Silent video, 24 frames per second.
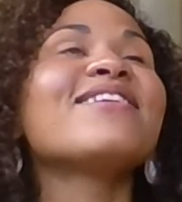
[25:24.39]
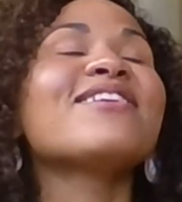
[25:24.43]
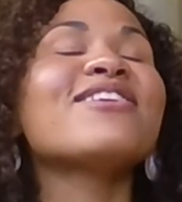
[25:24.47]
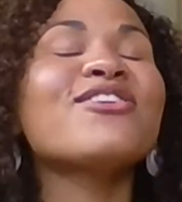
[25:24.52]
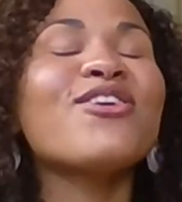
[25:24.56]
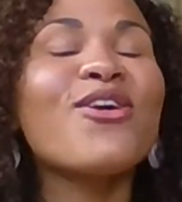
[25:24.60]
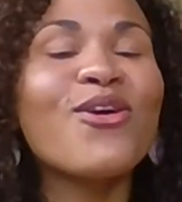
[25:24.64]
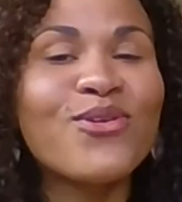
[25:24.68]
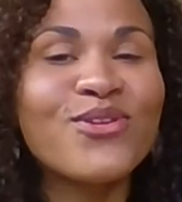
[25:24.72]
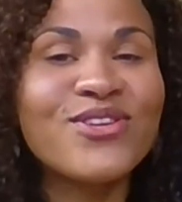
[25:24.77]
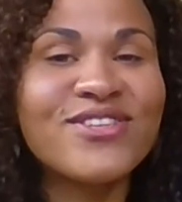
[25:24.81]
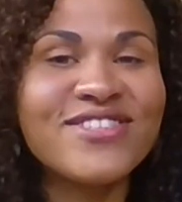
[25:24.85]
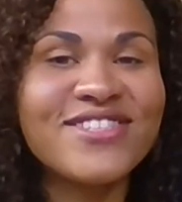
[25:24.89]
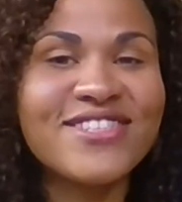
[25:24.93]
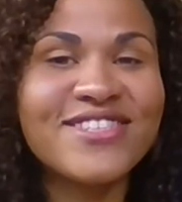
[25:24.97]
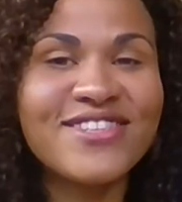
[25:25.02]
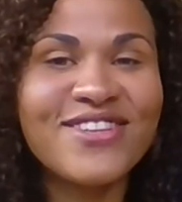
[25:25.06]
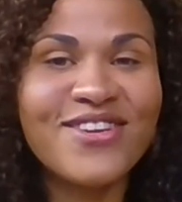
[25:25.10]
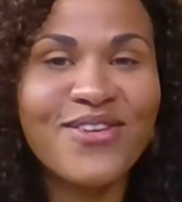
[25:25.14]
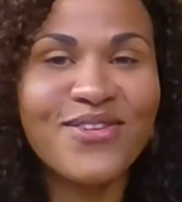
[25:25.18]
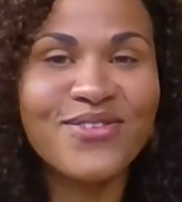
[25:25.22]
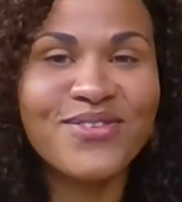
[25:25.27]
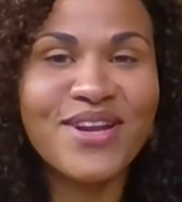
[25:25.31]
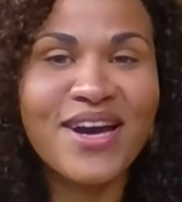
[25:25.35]
go to
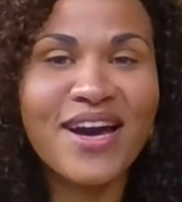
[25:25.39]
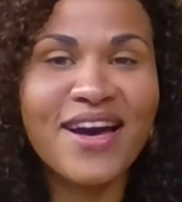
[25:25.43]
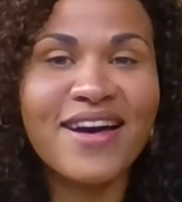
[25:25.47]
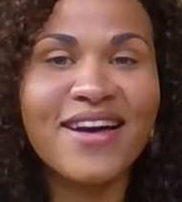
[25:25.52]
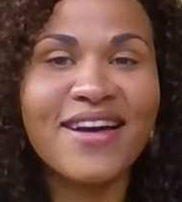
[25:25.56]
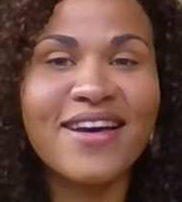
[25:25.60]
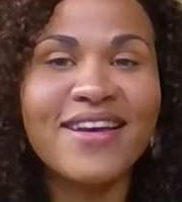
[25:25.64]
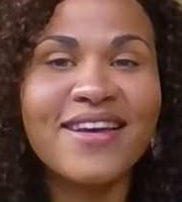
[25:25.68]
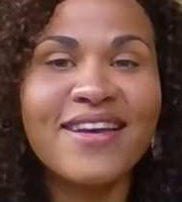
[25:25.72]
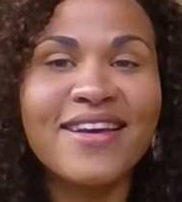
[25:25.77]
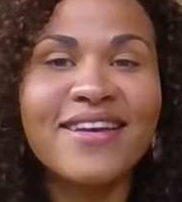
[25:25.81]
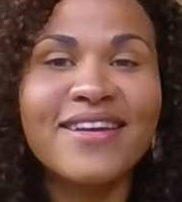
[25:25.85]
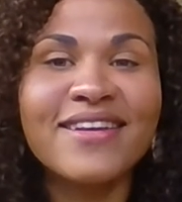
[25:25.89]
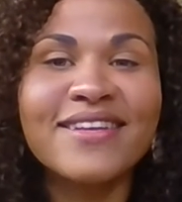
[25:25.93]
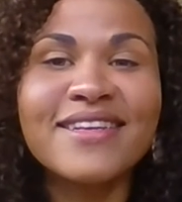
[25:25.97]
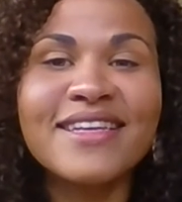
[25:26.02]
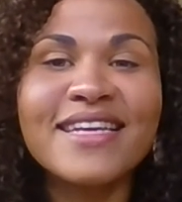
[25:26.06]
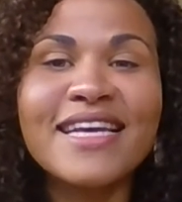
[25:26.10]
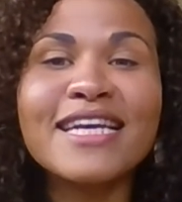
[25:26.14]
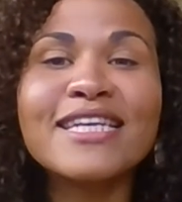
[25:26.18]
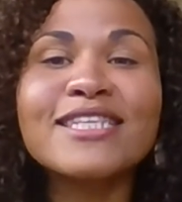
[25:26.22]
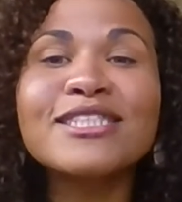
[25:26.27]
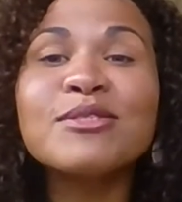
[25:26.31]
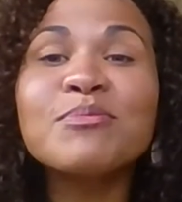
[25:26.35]
Sedona,
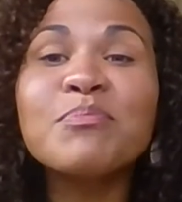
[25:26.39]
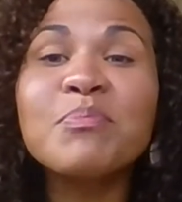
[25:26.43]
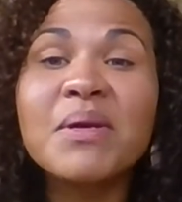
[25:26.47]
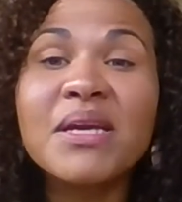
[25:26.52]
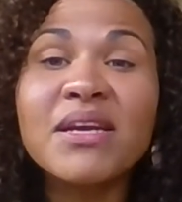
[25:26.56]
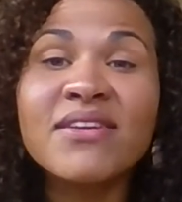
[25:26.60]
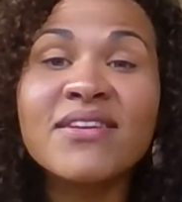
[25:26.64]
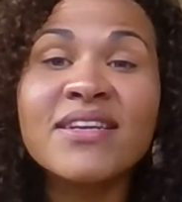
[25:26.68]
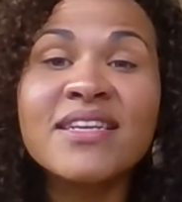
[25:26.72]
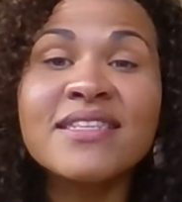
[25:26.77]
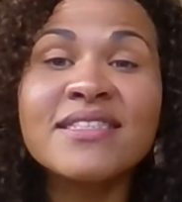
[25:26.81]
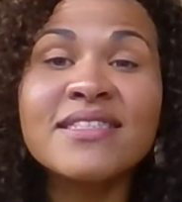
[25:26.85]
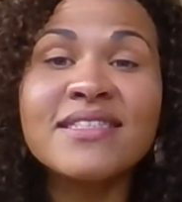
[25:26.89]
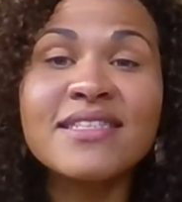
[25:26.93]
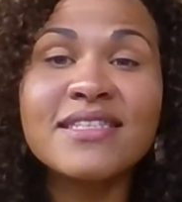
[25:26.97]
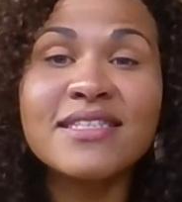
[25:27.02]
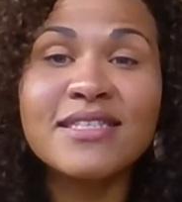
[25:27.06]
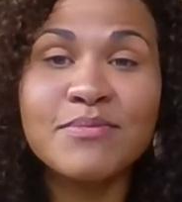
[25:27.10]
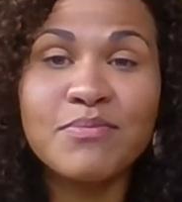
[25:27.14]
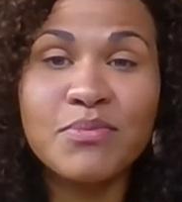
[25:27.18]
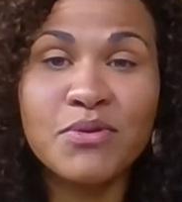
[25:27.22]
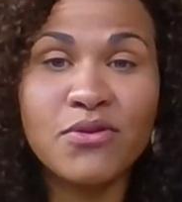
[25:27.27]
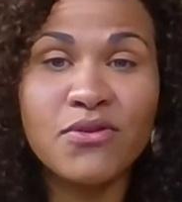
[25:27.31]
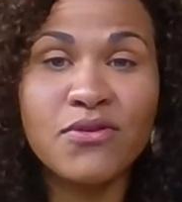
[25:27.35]
experience
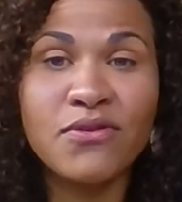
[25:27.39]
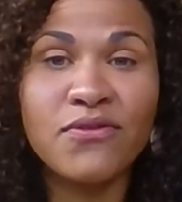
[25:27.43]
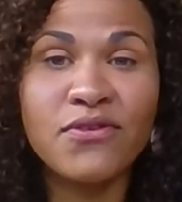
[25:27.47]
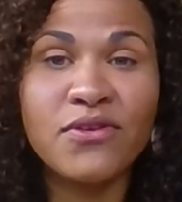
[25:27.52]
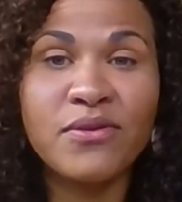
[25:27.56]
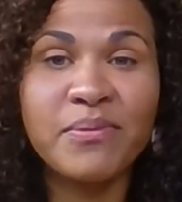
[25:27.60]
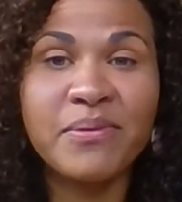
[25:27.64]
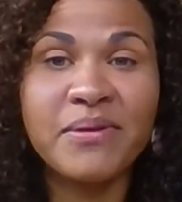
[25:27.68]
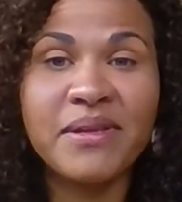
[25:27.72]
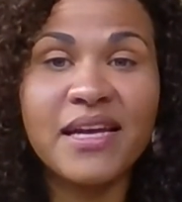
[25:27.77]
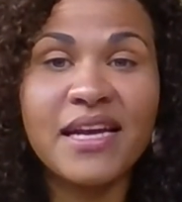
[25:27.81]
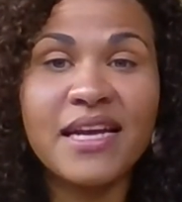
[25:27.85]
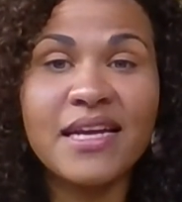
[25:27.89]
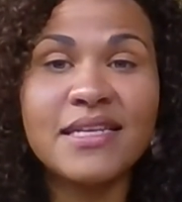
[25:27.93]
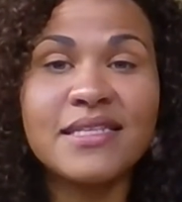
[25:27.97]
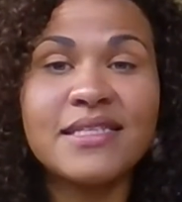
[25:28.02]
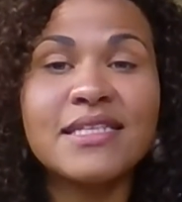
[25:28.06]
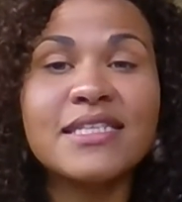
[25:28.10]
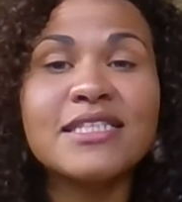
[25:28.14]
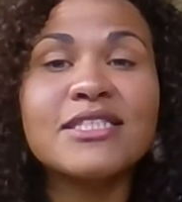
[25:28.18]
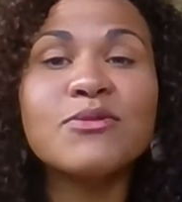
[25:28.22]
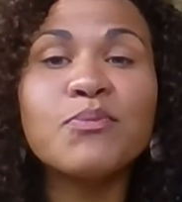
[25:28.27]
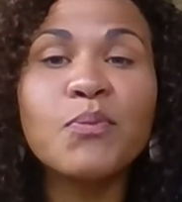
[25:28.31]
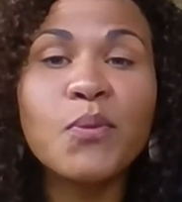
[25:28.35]
this beautiful place,
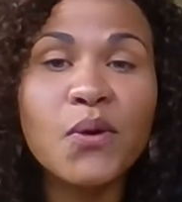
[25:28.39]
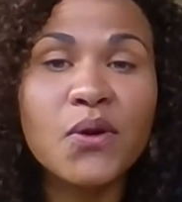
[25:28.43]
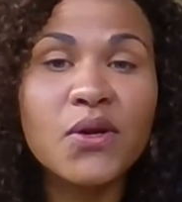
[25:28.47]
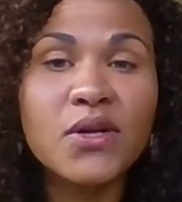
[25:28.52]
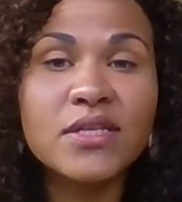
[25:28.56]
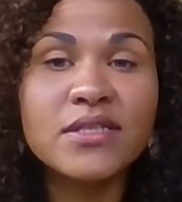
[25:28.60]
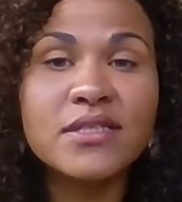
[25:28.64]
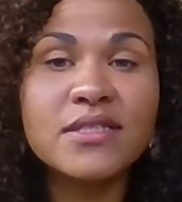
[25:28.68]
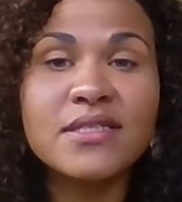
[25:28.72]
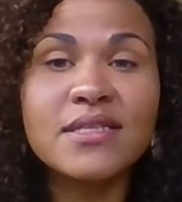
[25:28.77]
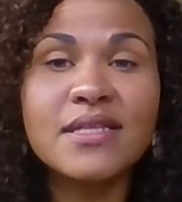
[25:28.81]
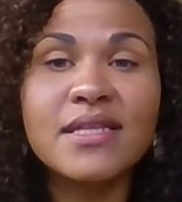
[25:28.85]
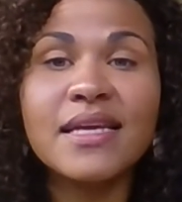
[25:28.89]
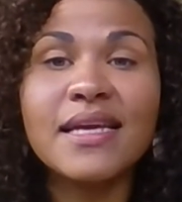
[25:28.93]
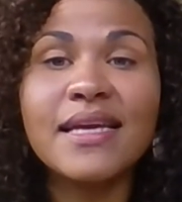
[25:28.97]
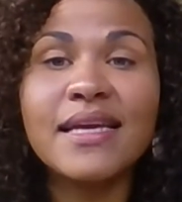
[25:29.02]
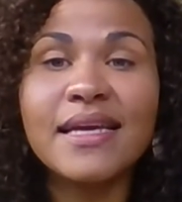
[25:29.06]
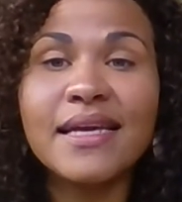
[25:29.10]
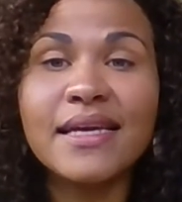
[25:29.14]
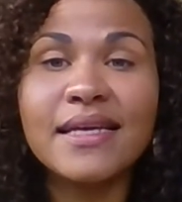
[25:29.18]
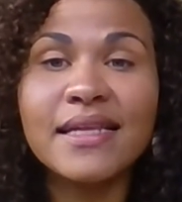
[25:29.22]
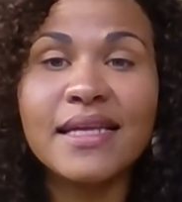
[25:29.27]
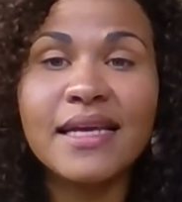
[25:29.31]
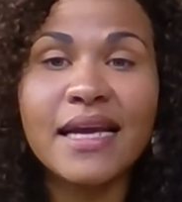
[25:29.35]
experience the
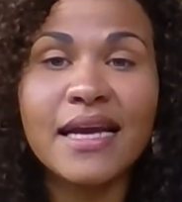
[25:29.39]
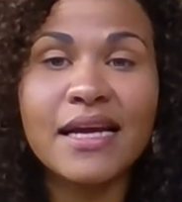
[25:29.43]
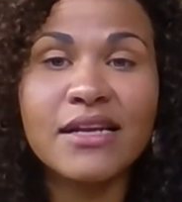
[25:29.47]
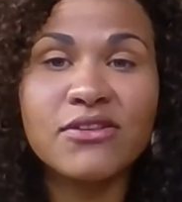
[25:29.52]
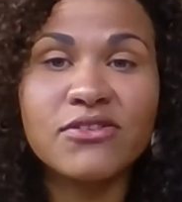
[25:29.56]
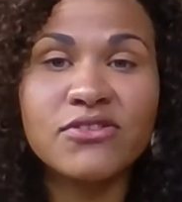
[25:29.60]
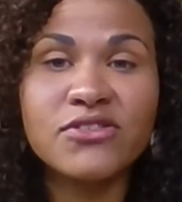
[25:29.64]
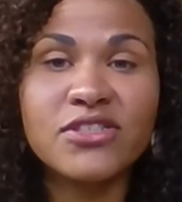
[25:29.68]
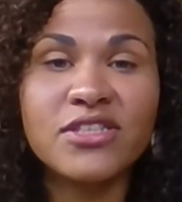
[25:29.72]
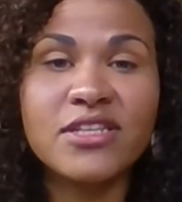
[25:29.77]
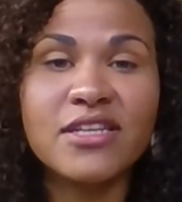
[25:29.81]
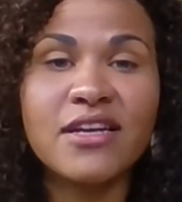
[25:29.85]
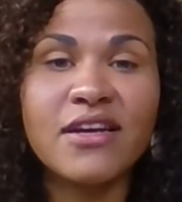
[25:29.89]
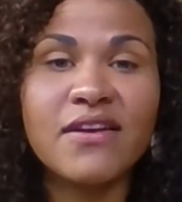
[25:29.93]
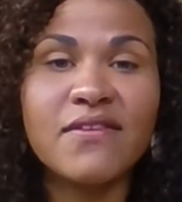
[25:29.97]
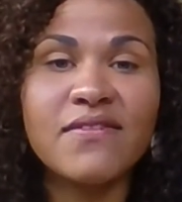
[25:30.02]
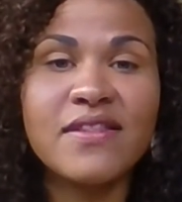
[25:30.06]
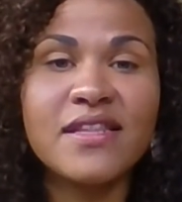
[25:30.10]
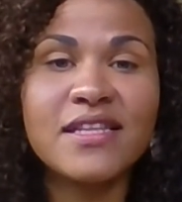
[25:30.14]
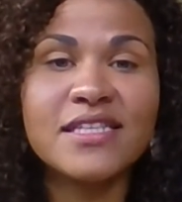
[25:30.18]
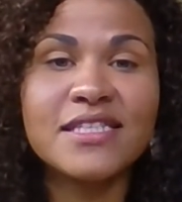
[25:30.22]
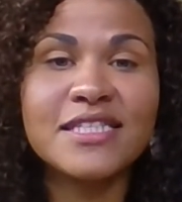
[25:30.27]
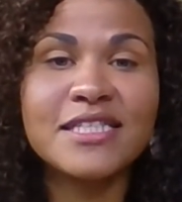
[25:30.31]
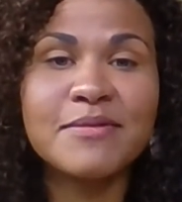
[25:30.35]
healing energy
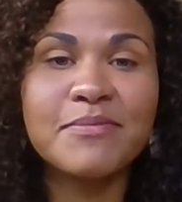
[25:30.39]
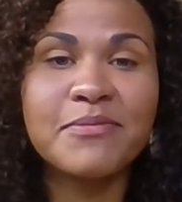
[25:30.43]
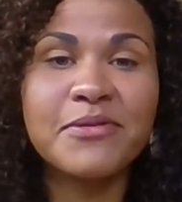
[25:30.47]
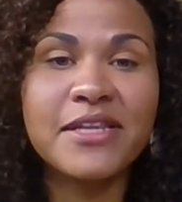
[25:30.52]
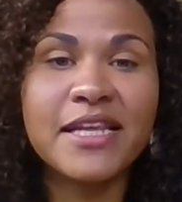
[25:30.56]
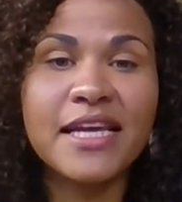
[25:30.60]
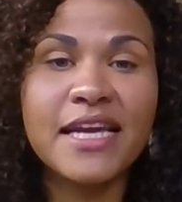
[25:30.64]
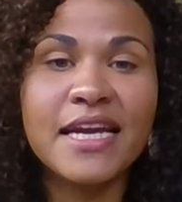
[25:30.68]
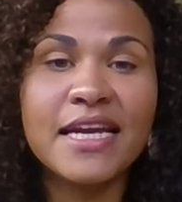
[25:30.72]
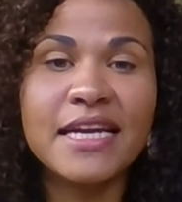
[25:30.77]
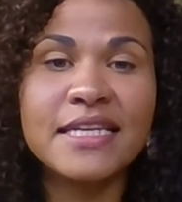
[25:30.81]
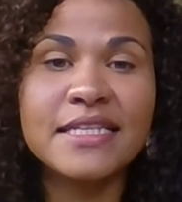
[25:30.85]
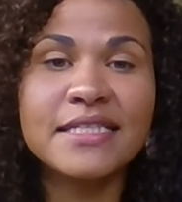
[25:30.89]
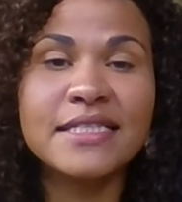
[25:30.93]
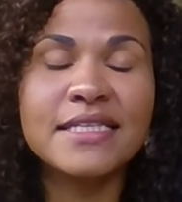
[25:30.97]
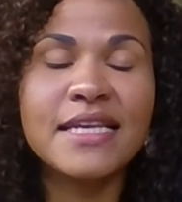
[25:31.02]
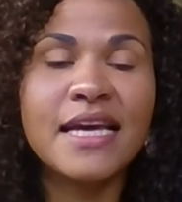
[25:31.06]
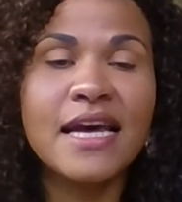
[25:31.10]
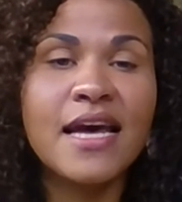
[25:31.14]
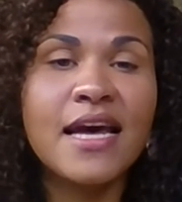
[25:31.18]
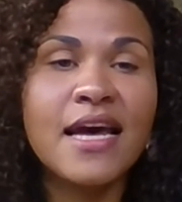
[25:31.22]
of this place,